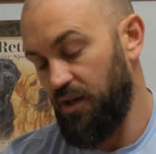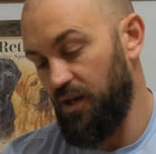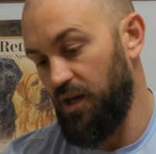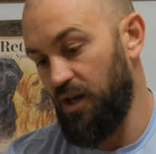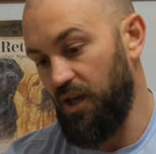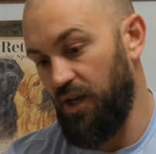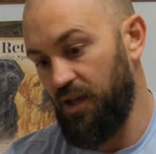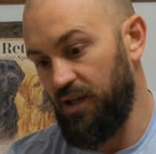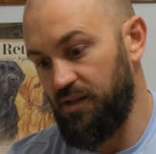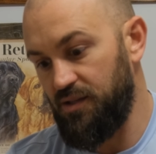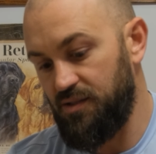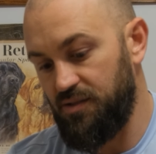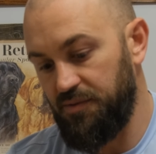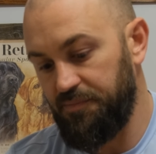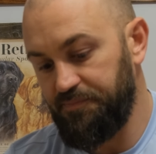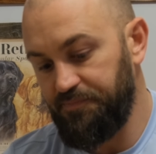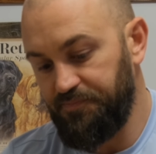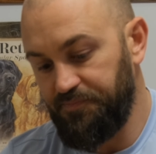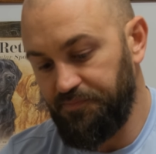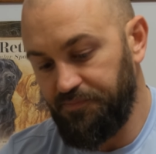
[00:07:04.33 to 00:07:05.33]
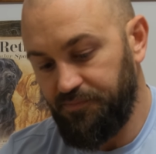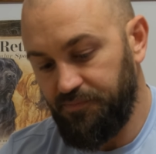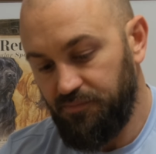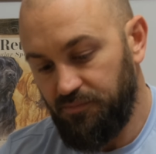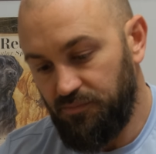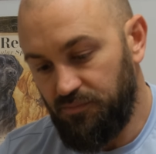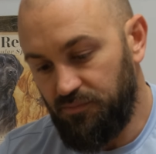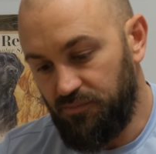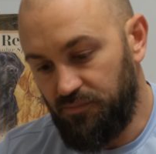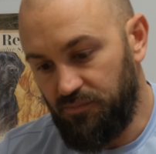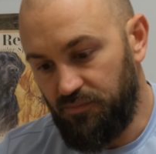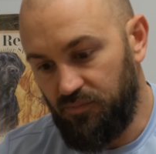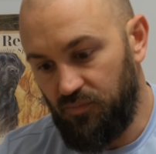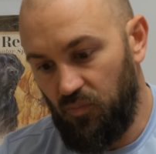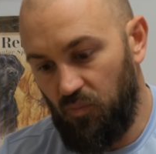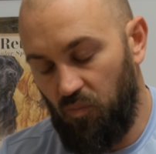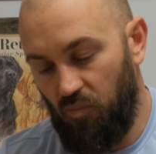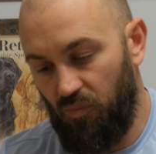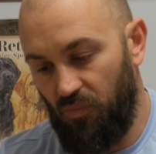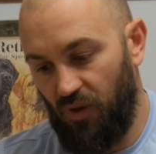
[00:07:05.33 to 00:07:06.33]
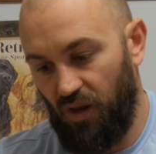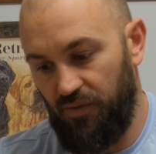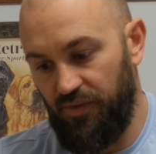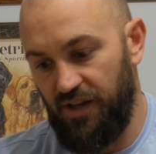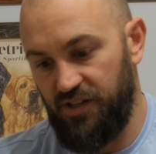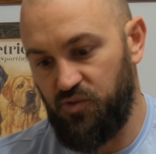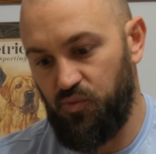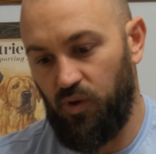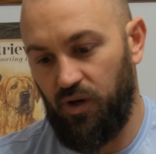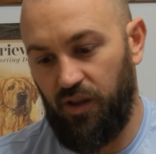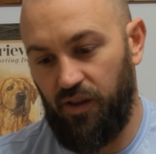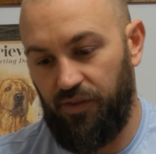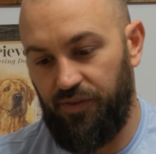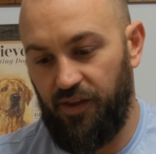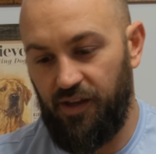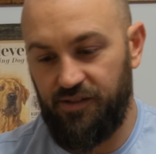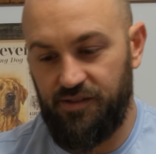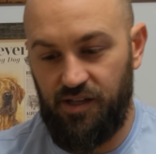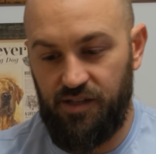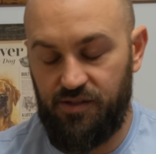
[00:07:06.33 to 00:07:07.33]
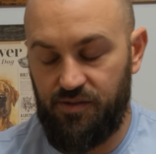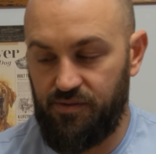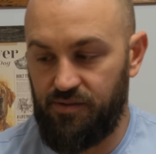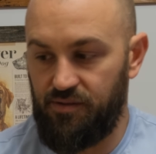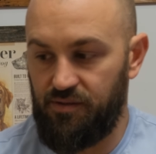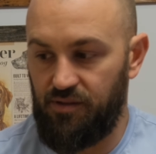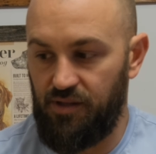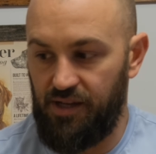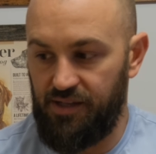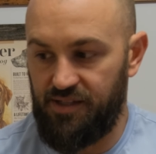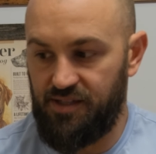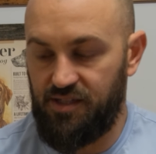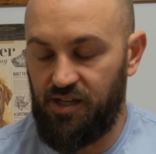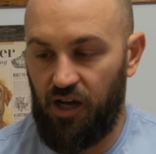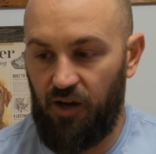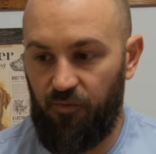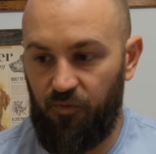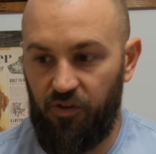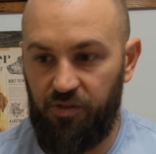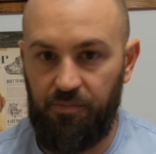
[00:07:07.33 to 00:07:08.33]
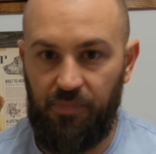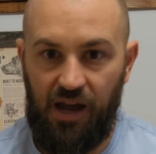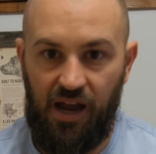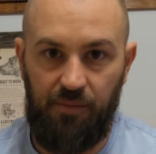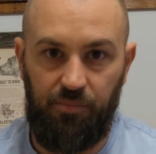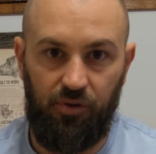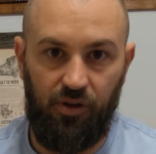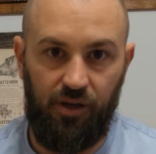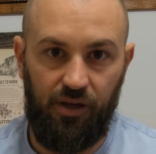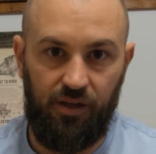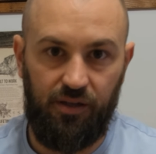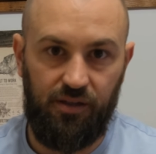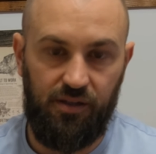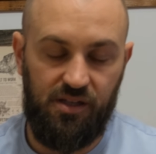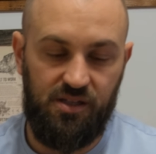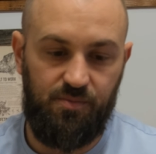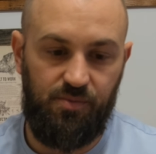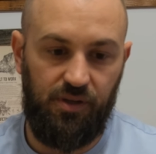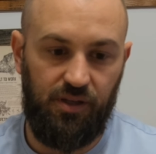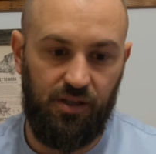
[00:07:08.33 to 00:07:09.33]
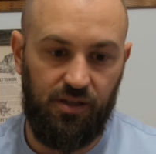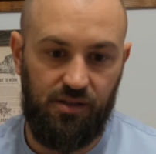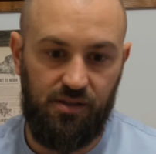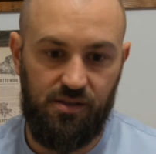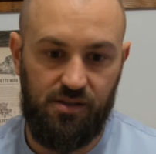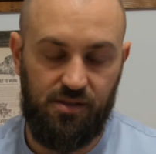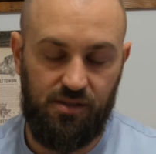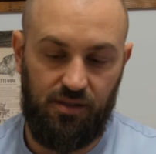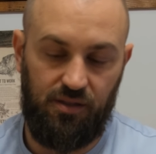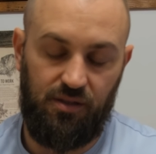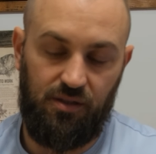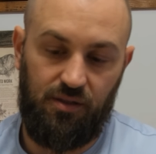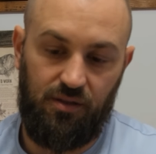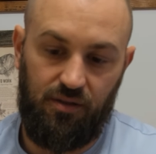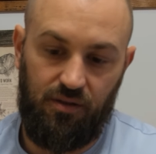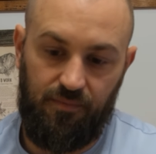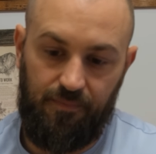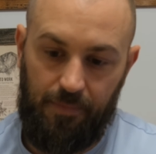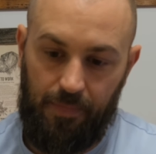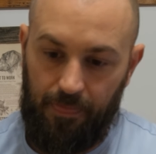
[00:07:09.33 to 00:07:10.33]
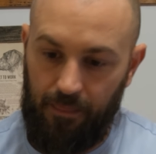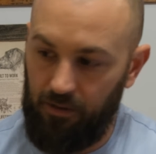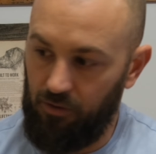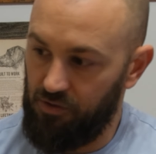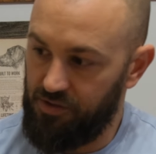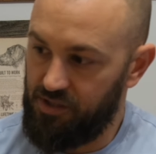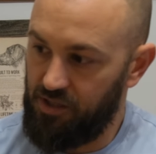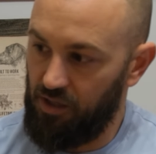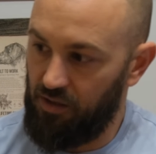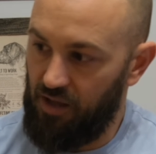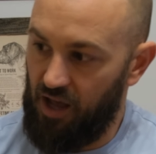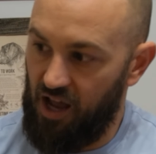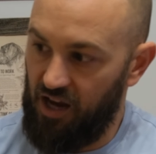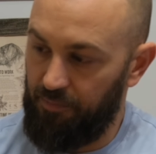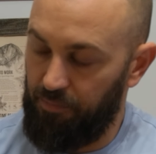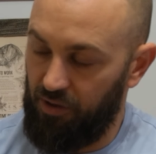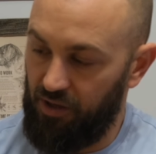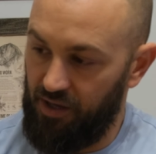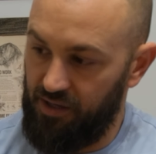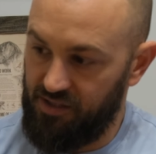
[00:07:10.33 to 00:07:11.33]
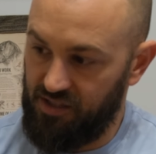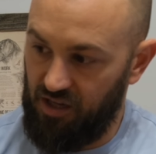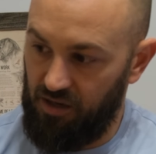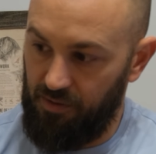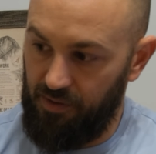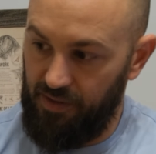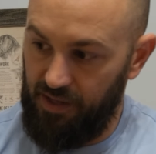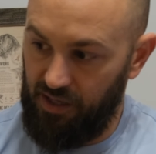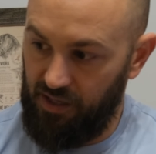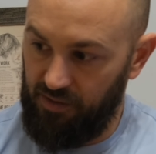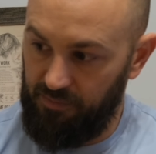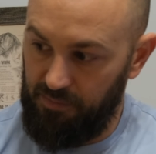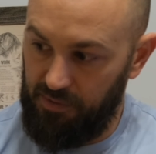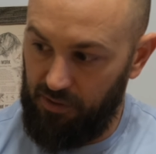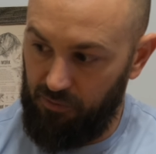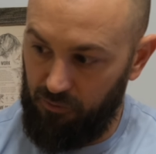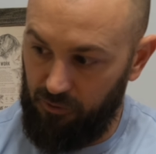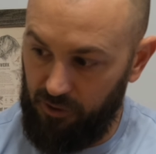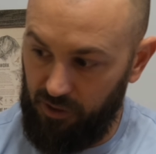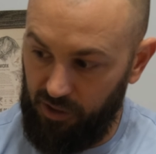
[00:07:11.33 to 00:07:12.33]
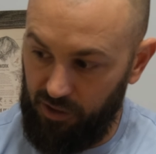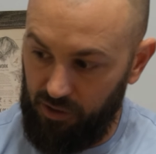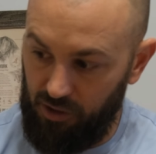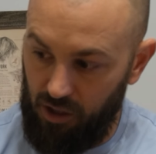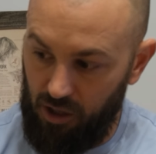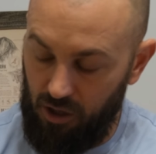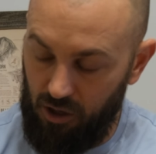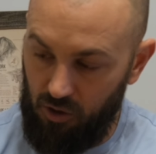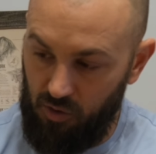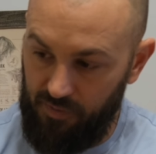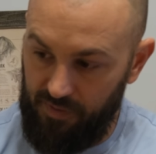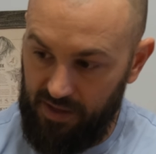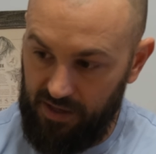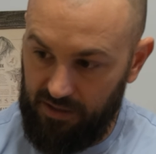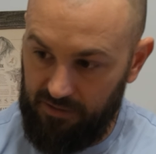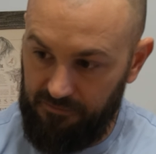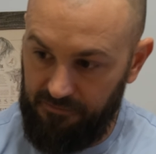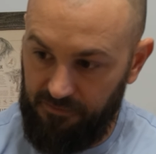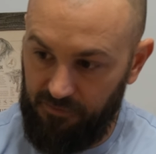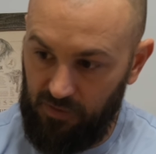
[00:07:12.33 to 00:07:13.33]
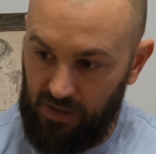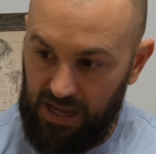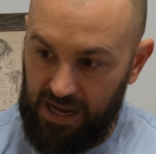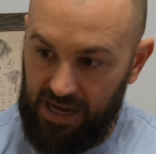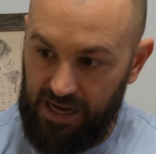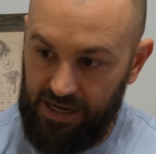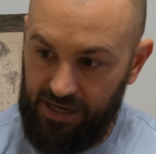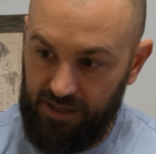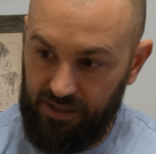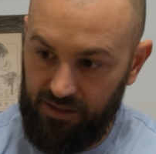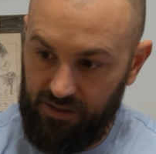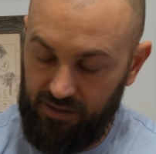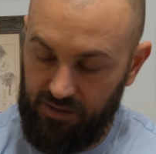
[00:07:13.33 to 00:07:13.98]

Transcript: And that's one of the things that's tough with my plane, is because you'll see a lot of planes come in, they can be really low and they can fly